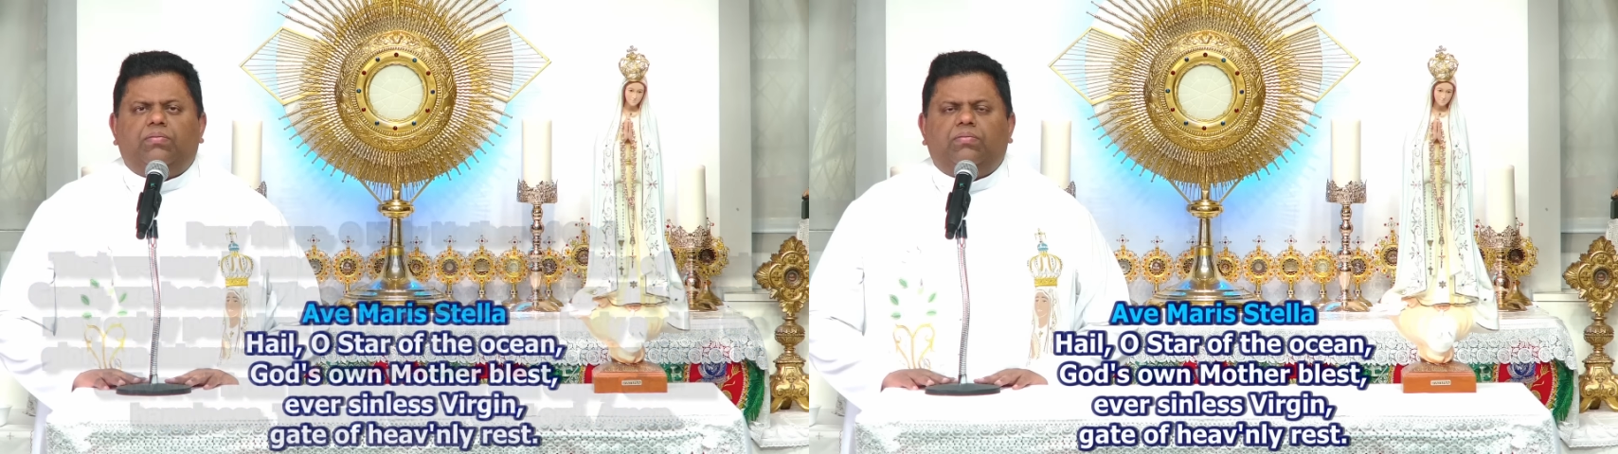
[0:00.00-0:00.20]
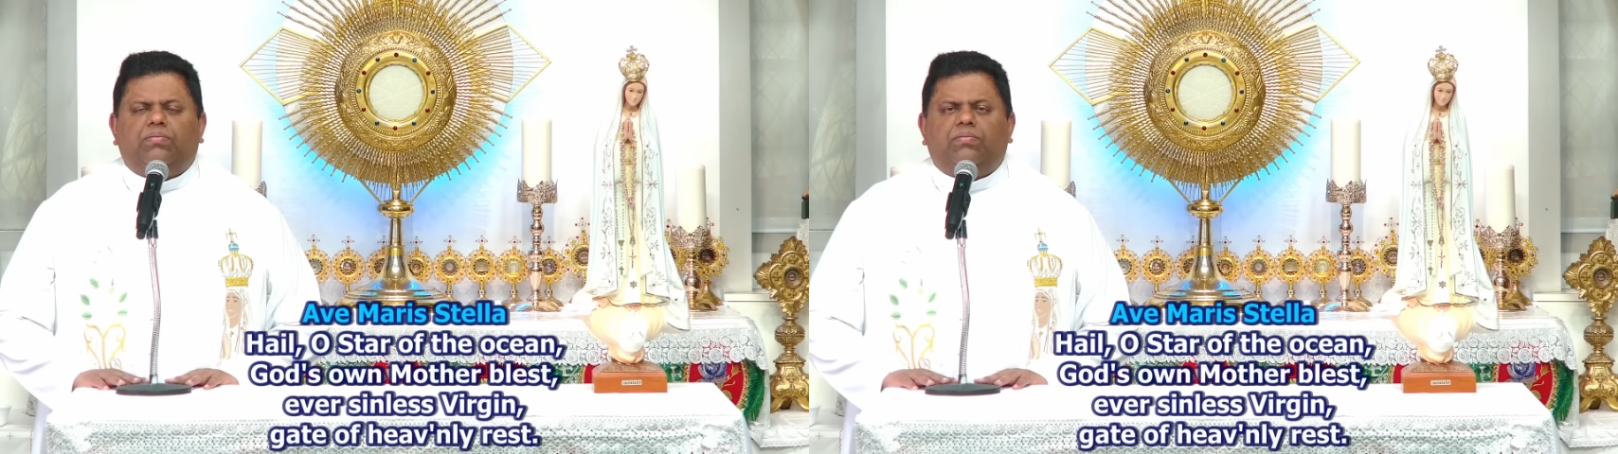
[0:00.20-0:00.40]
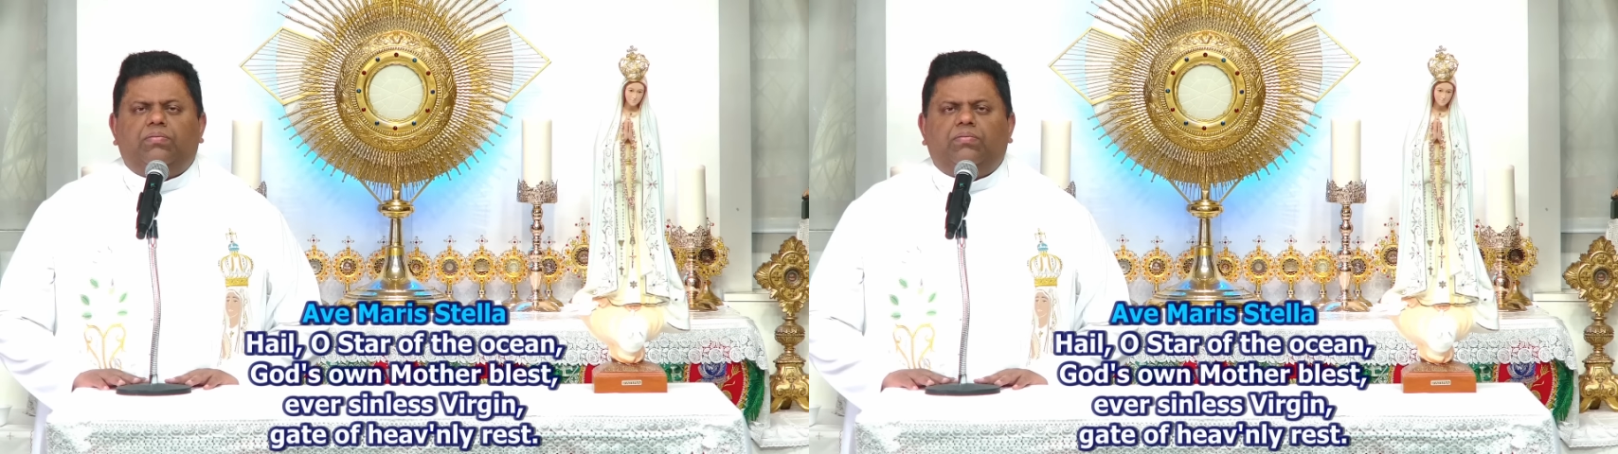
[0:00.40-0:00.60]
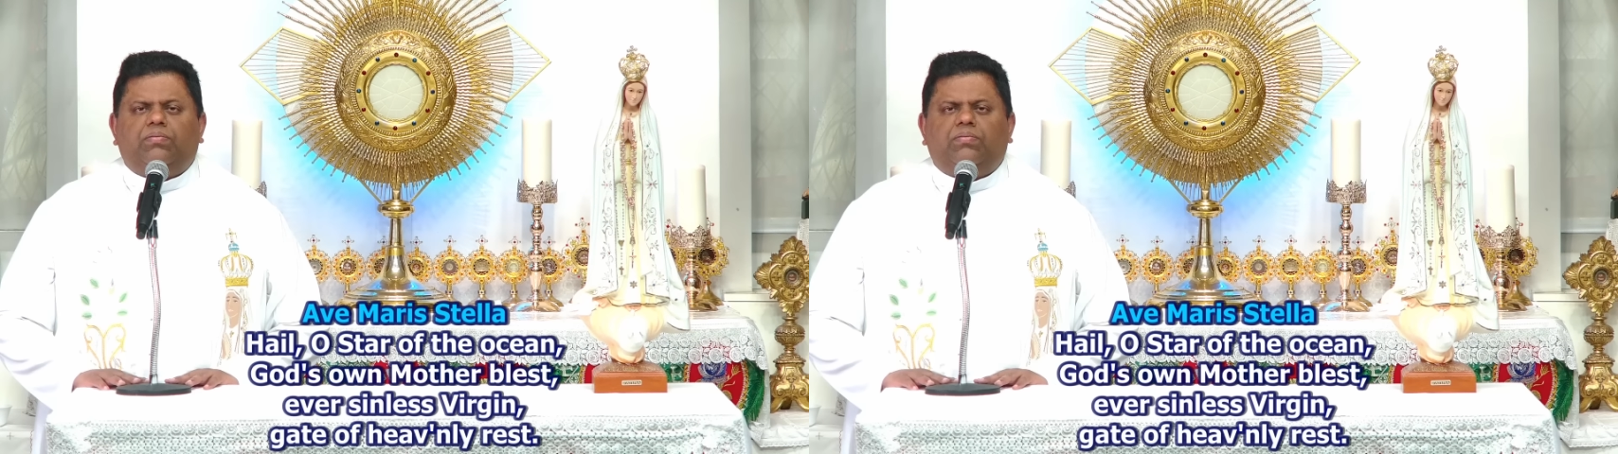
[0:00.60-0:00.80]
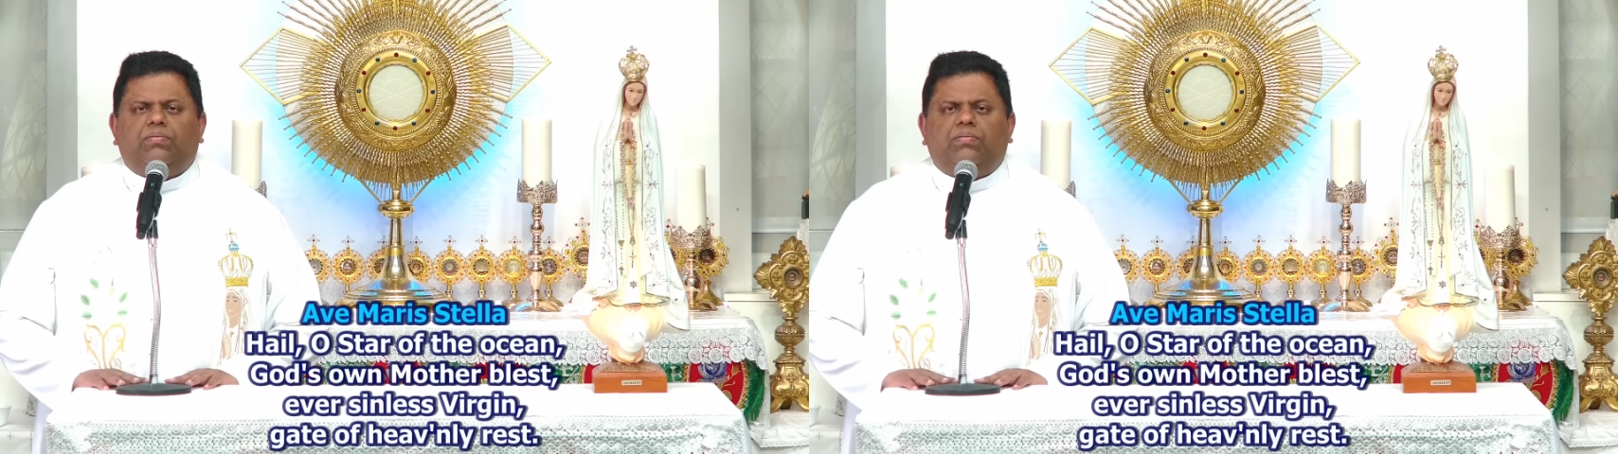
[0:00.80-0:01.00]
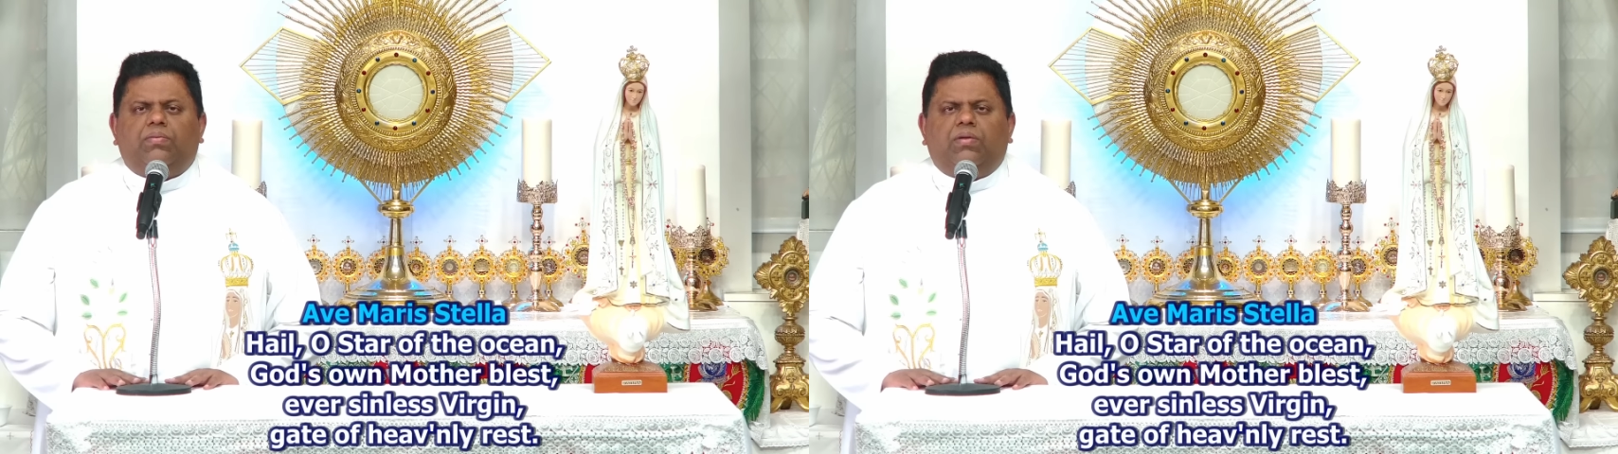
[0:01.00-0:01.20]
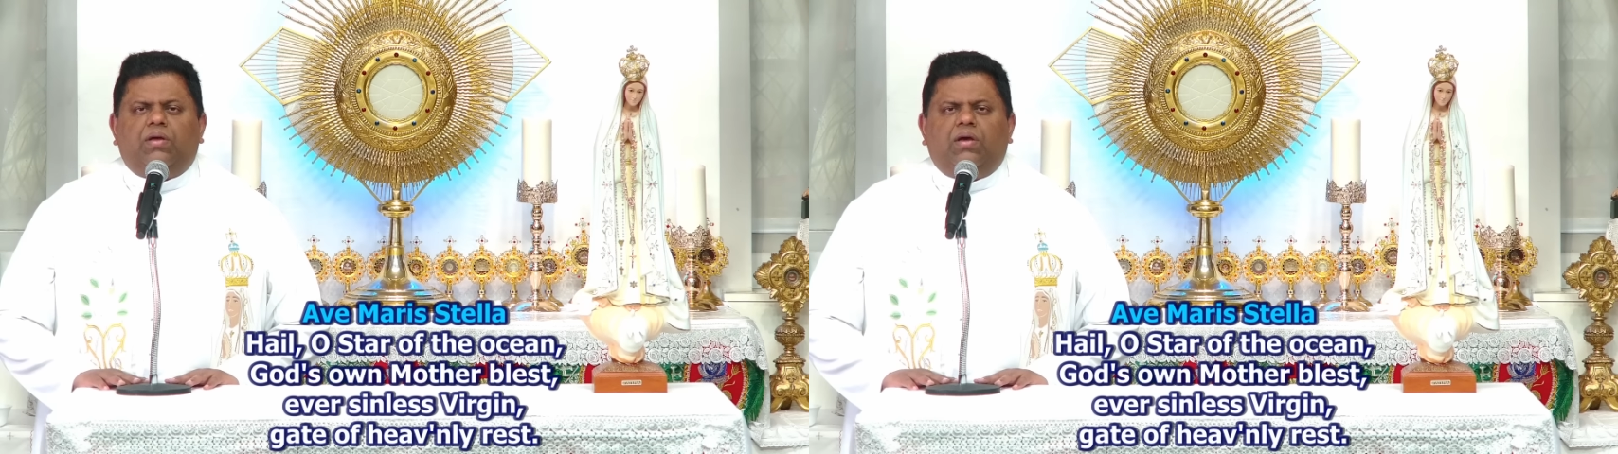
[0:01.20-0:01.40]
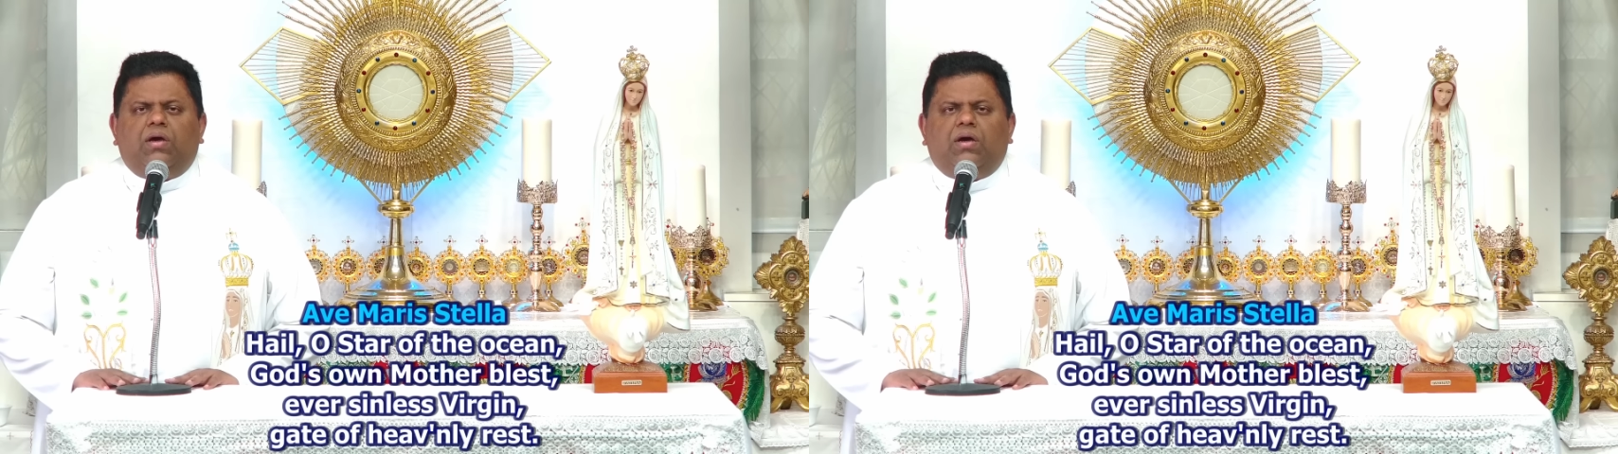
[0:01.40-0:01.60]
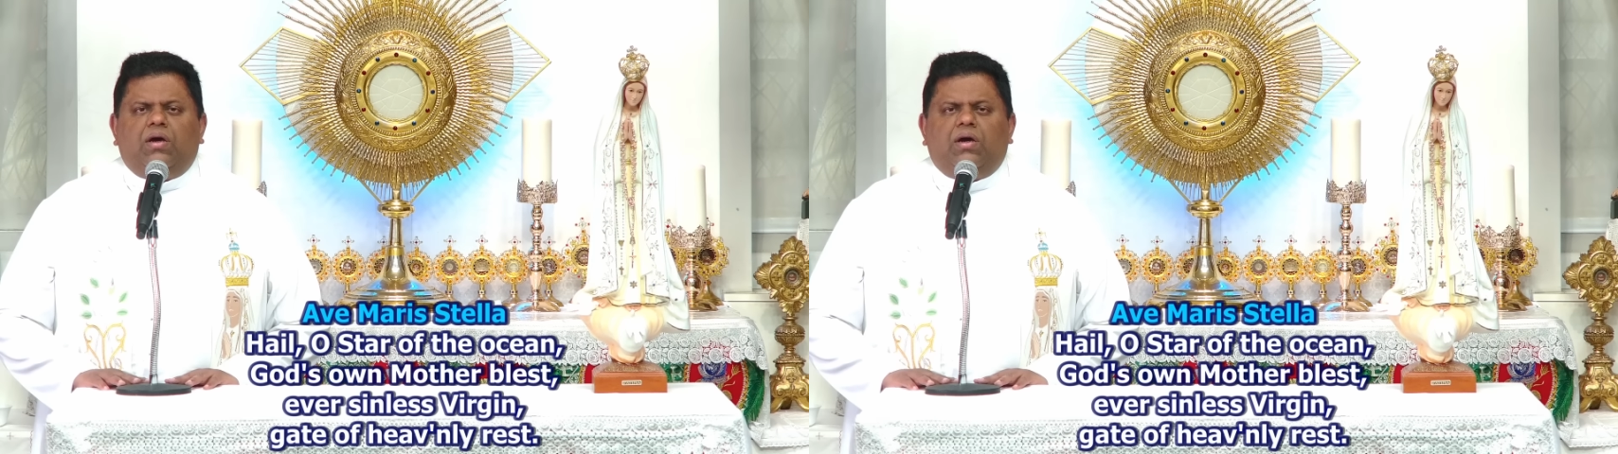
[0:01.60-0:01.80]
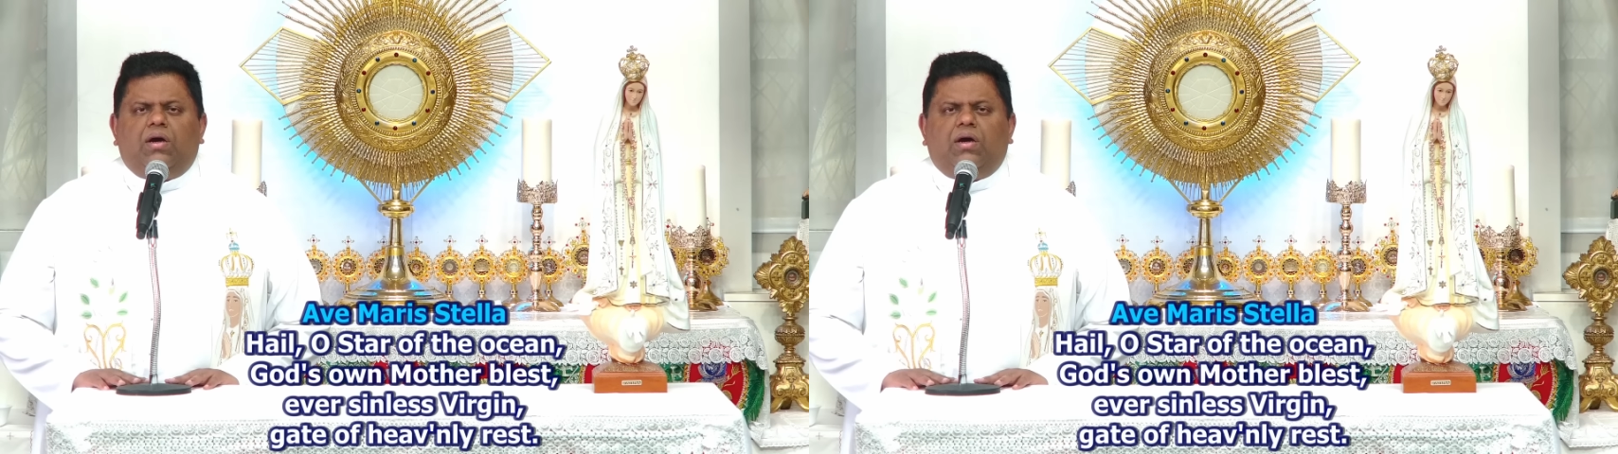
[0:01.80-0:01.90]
(silence)